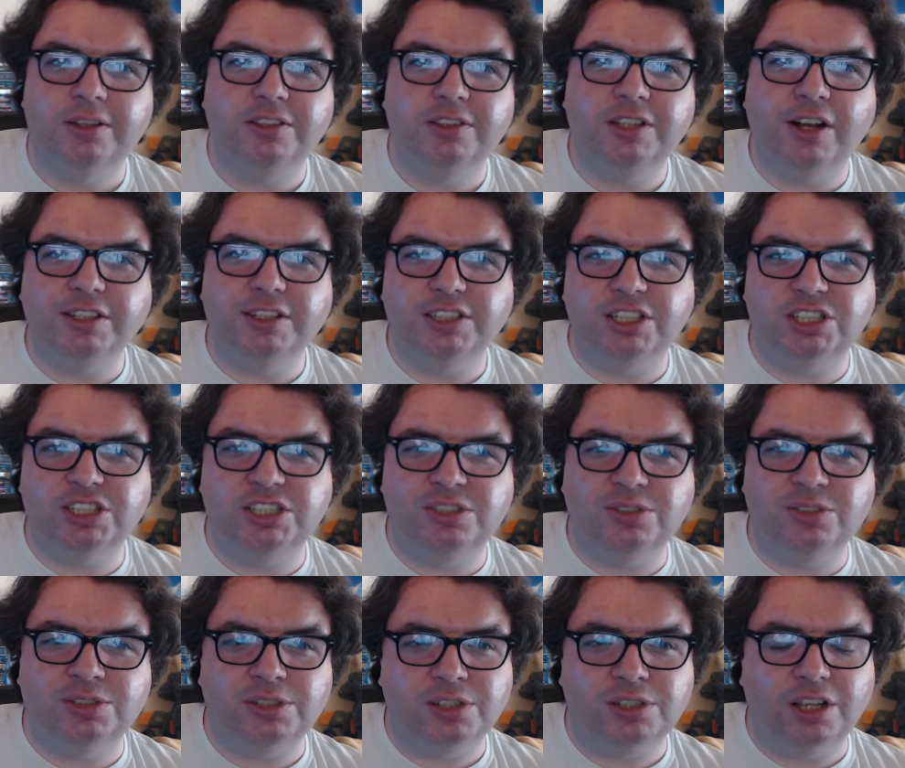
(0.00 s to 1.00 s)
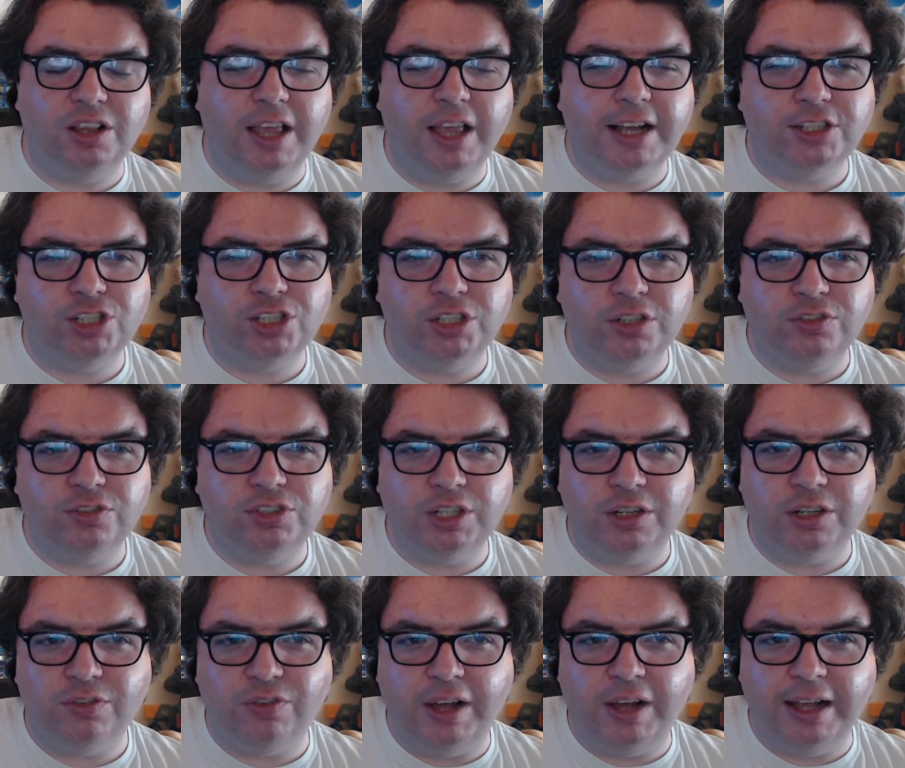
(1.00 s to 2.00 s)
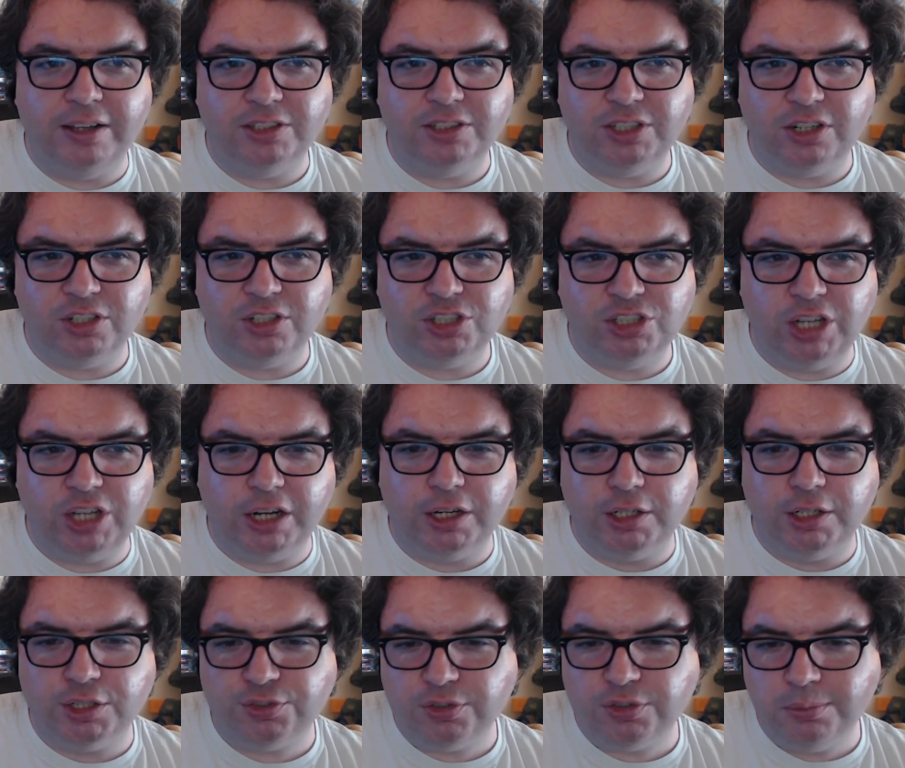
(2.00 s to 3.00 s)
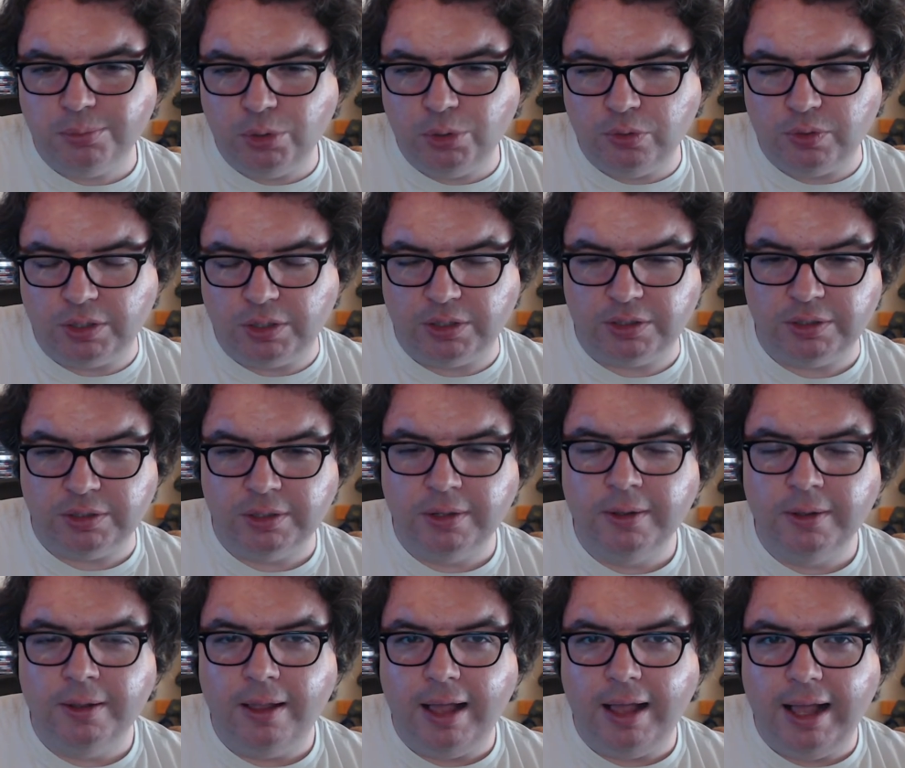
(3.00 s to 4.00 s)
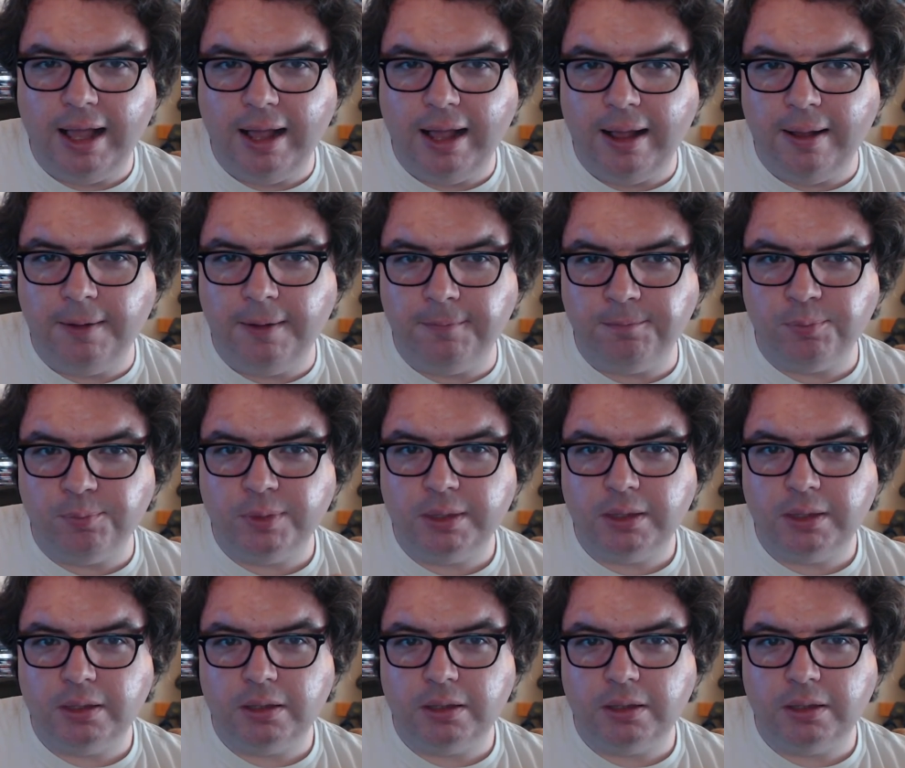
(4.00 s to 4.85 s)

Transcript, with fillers: there's a selection of cinephiles that are suckers for mo- um,